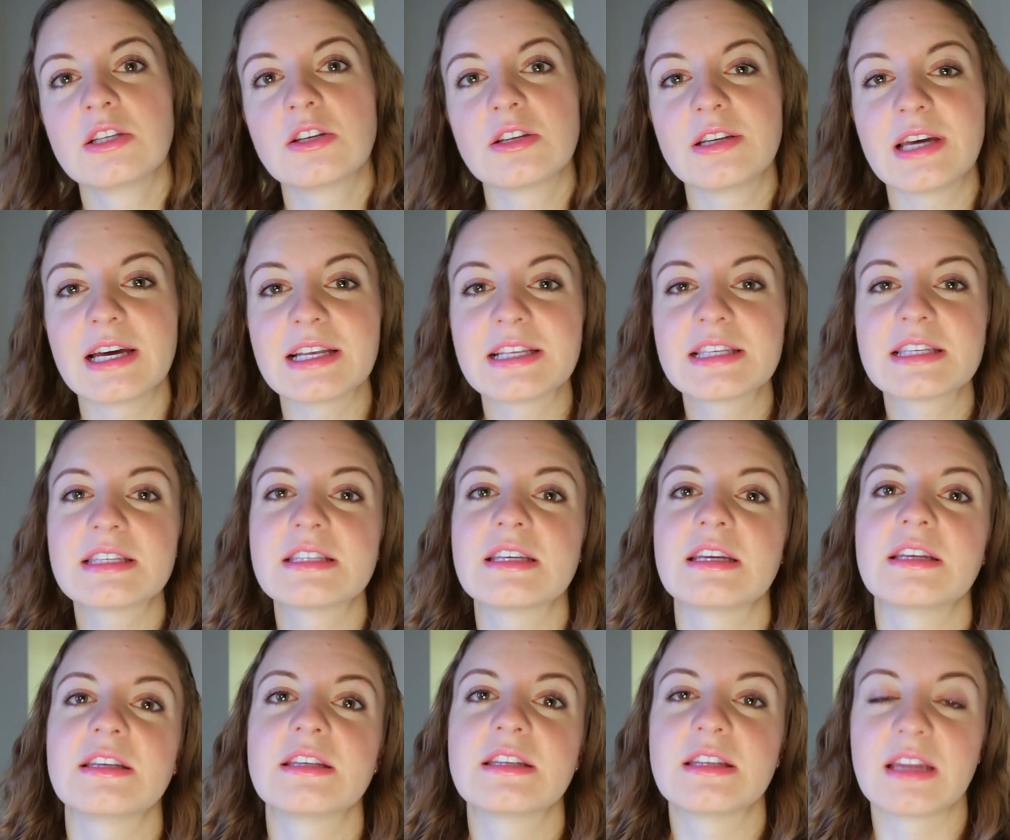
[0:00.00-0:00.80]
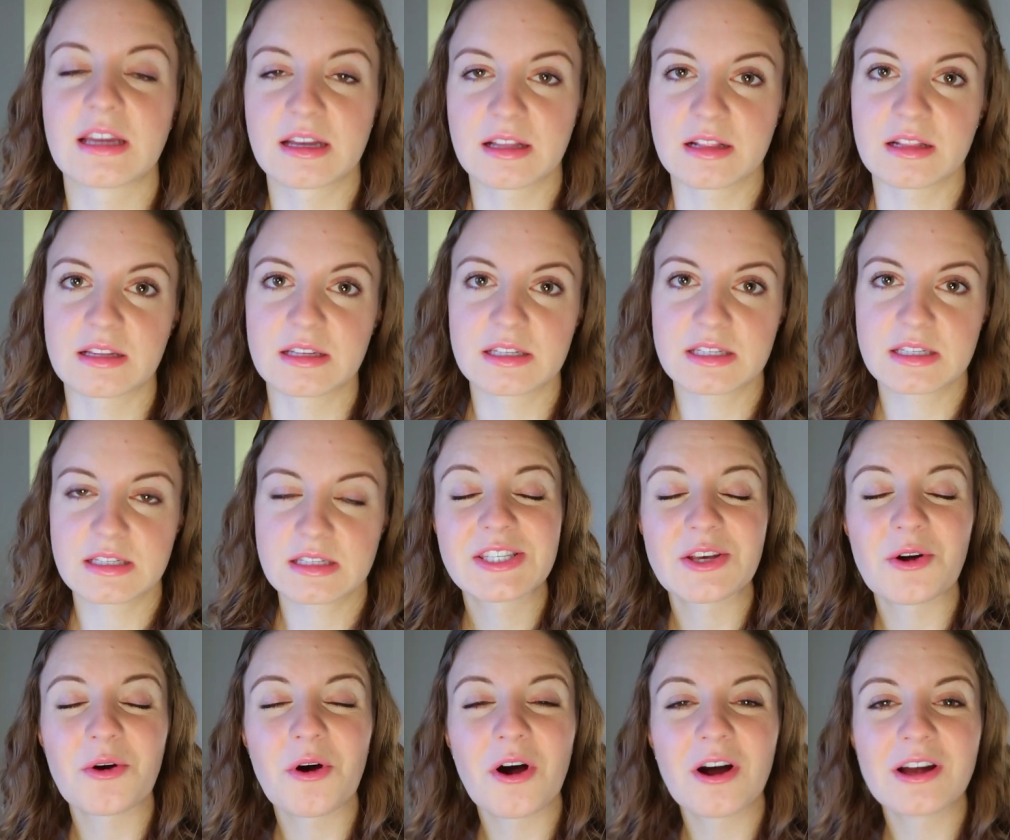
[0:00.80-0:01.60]
So that's Saint Nicholas.
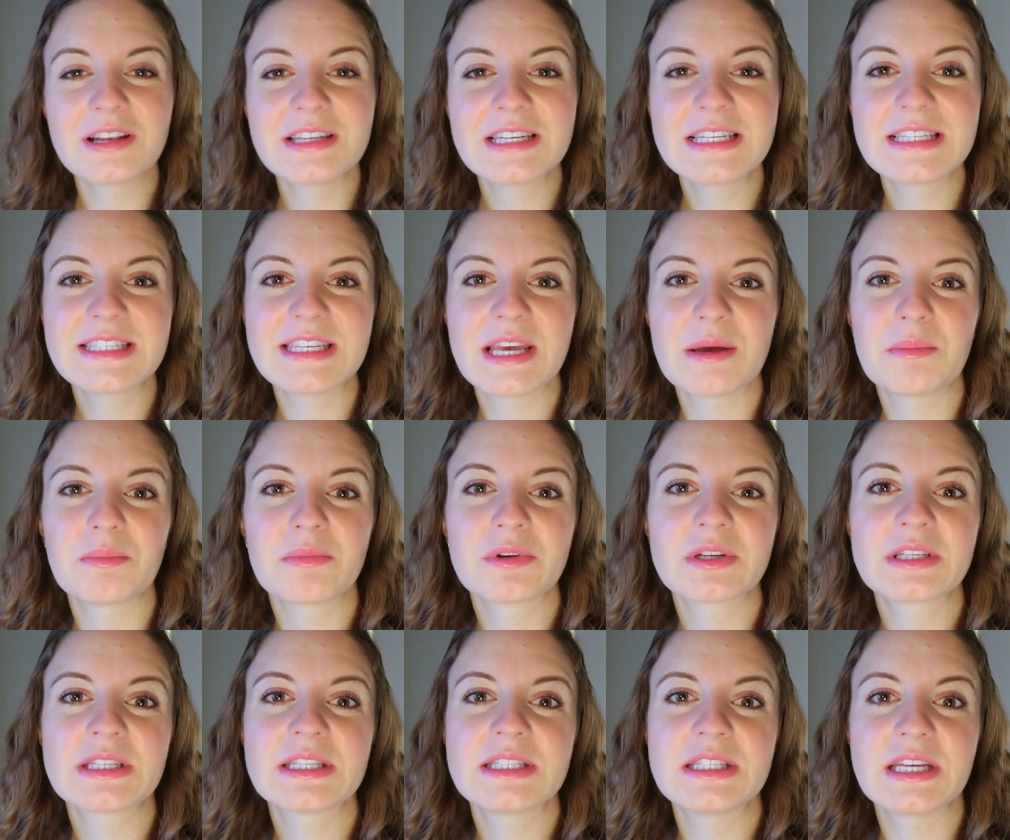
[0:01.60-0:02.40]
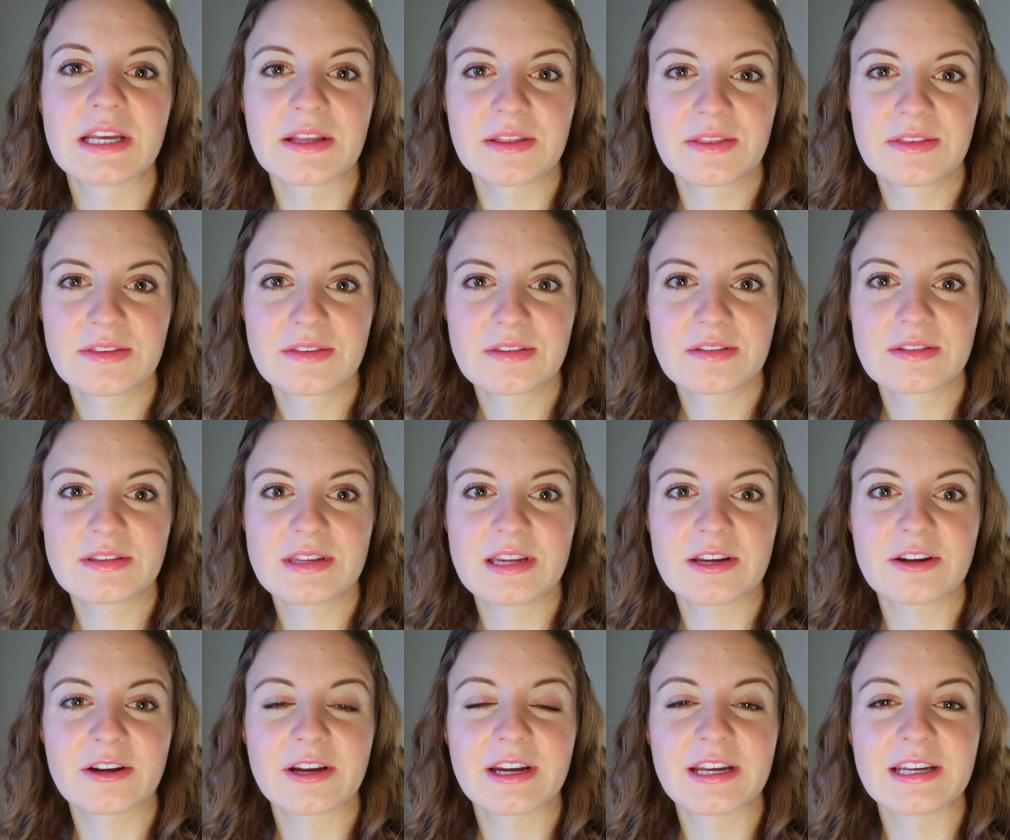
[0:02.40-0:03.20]
So on December 6th,
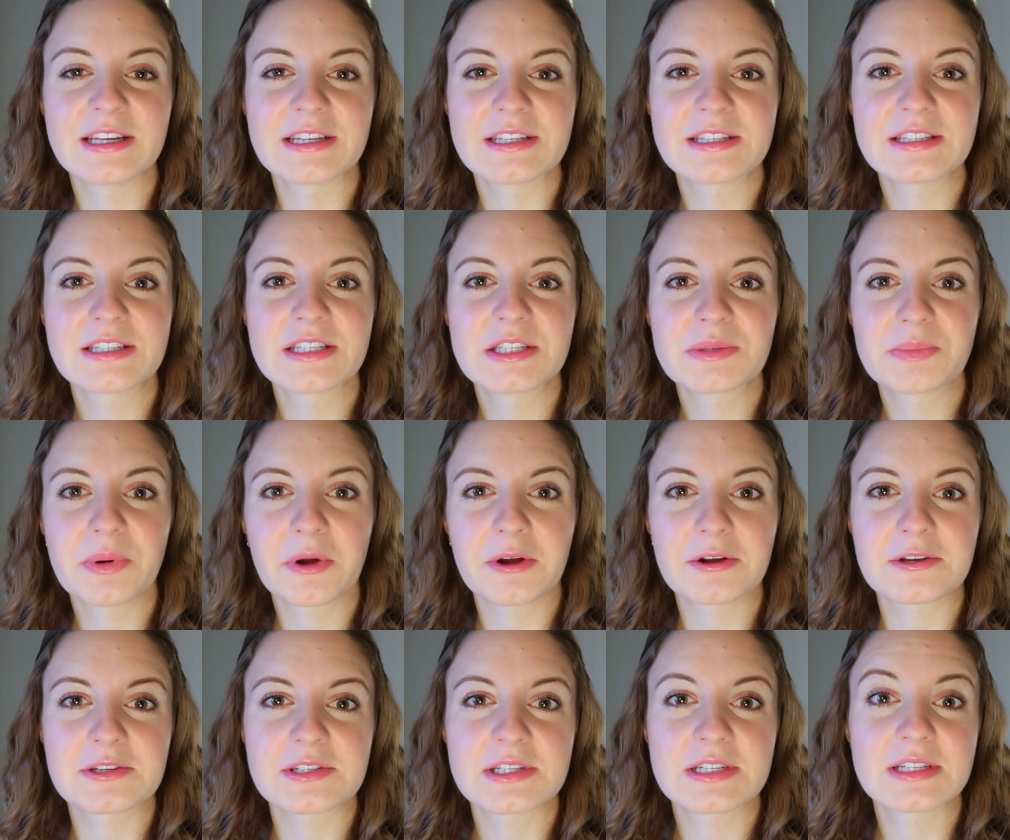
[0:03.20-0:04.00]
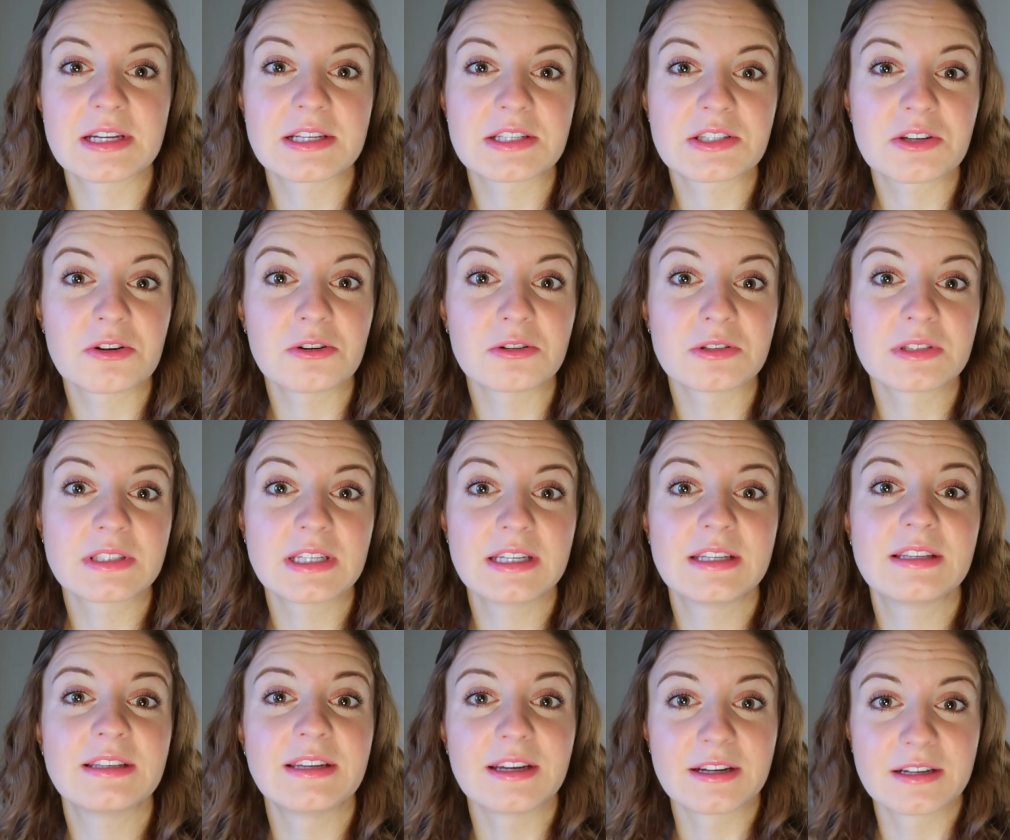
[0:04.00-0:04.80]
there is this person that's called
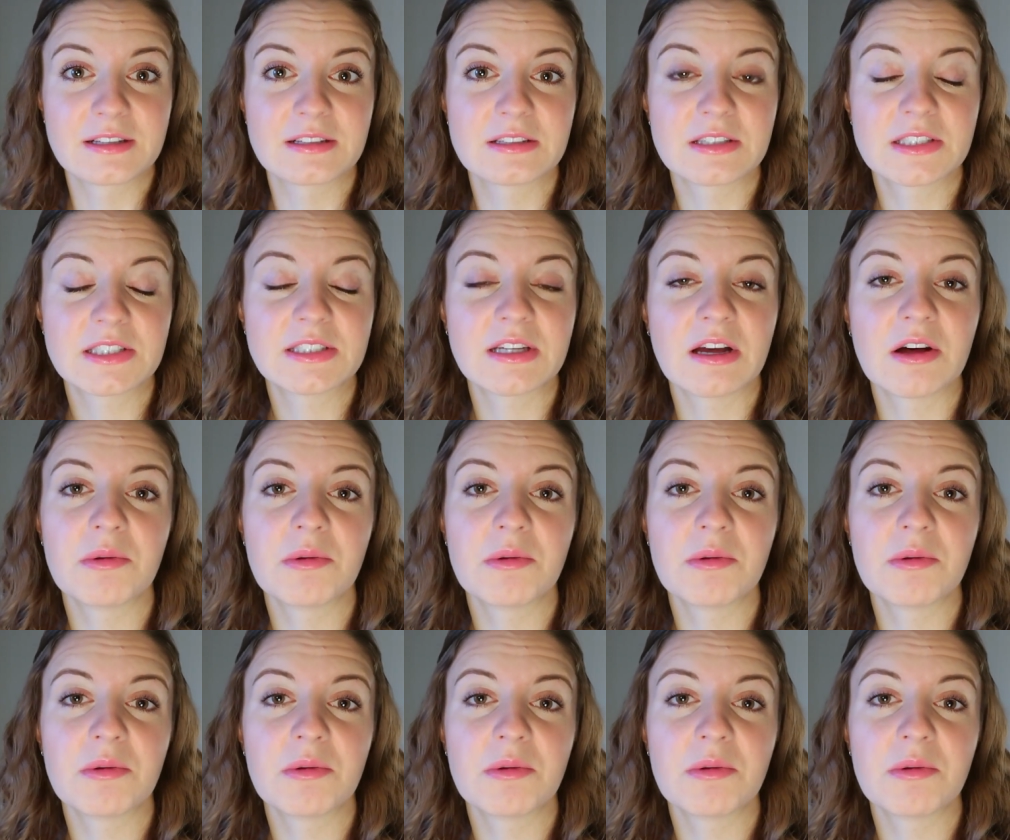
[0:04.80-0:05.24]
Saint Nicholas.